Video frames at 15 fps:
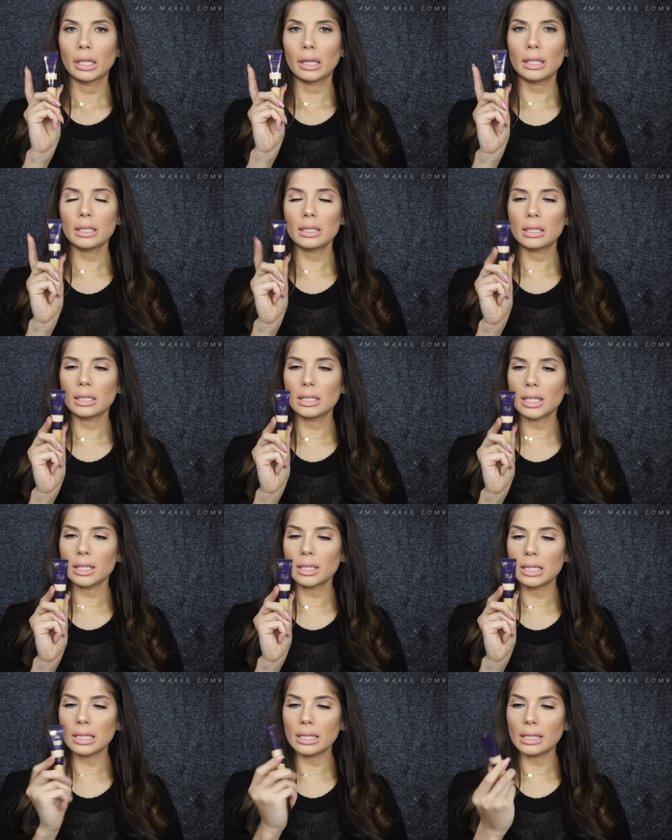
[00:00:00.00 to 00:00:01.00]
This
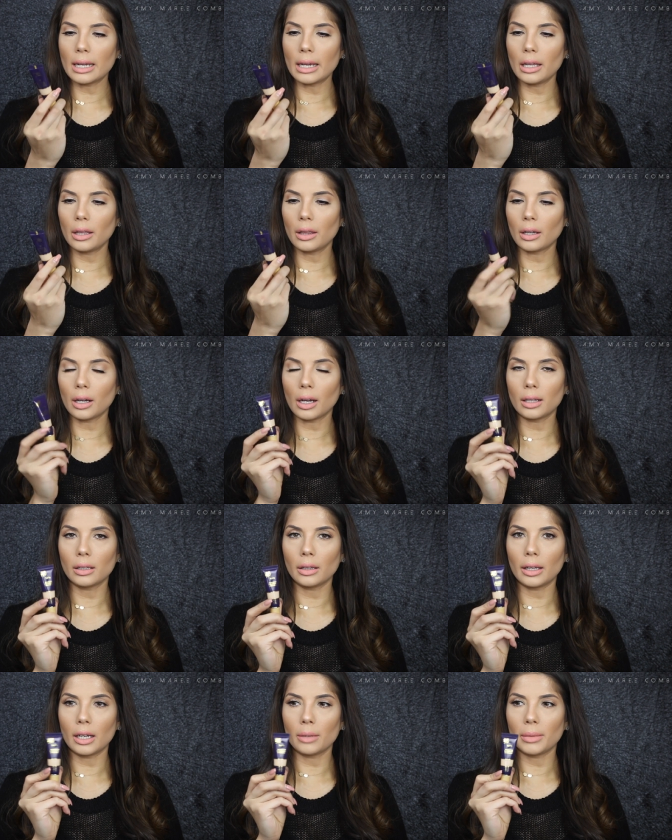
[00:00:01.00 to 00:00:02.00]
doesn't say the
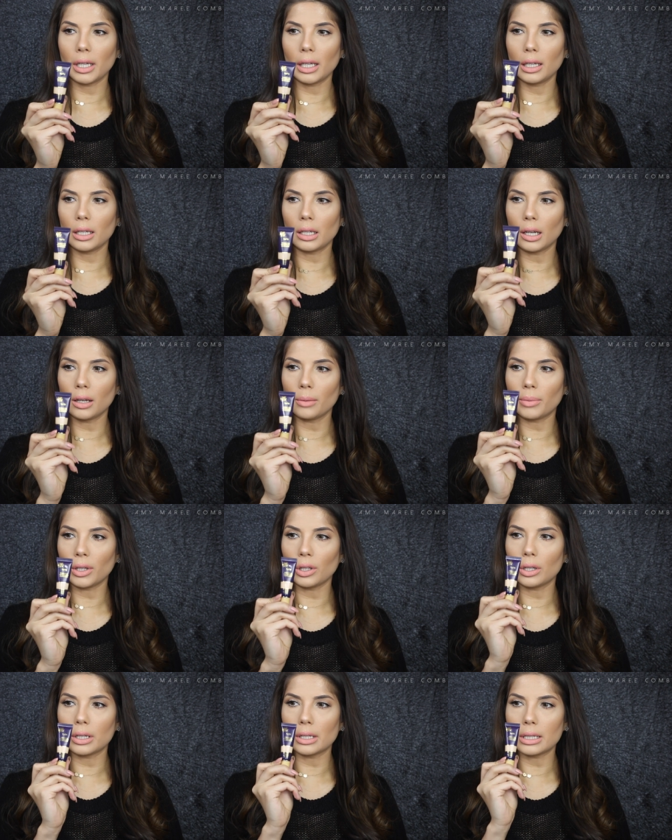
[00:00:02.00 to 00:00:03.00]
color that I'm in,
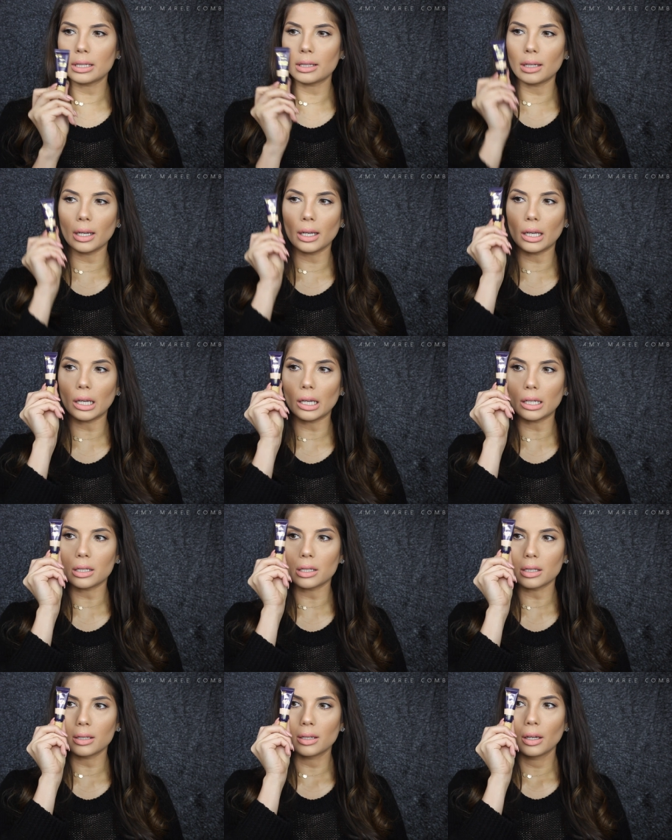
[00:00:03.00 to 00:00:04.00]
but you can see
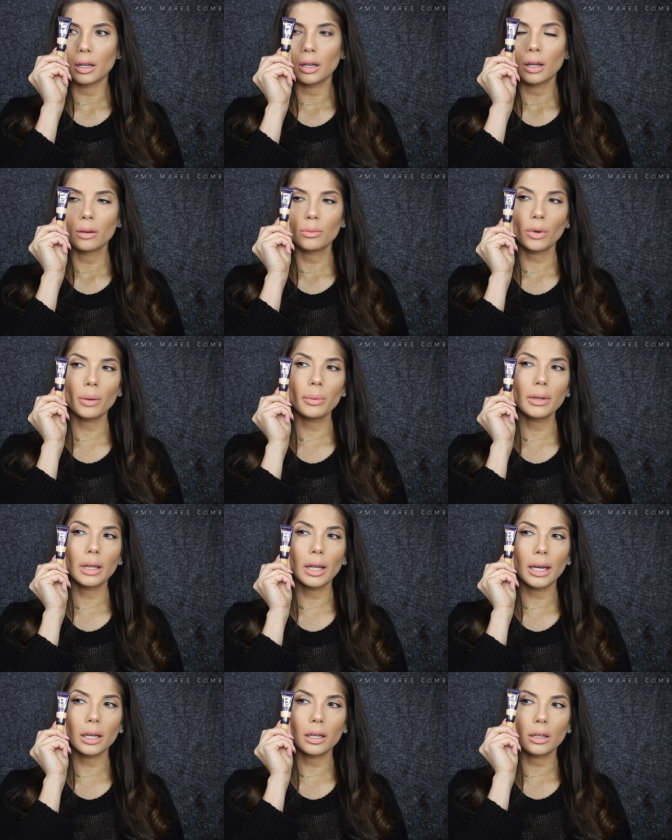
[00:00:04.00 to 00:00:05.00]
it's probably
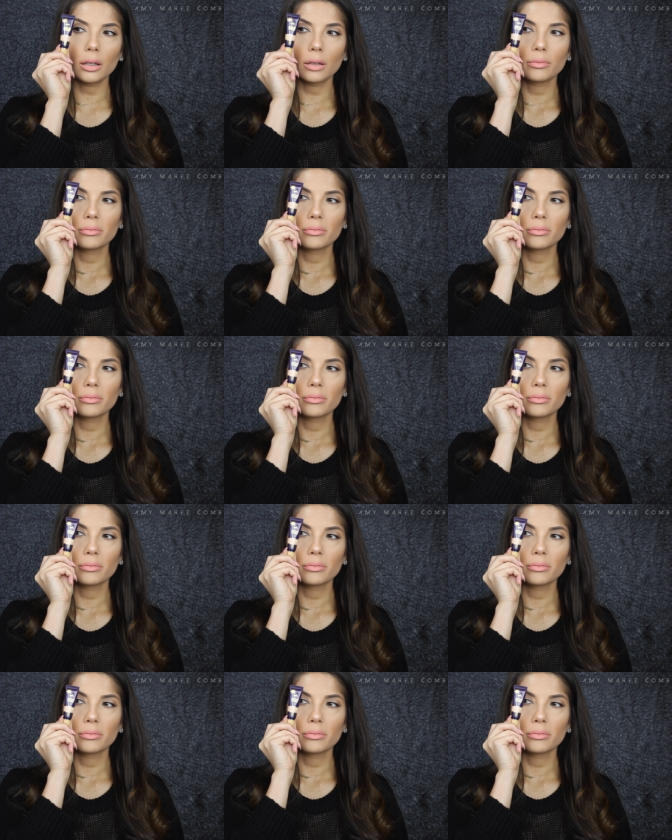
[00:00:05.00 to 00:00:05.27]
like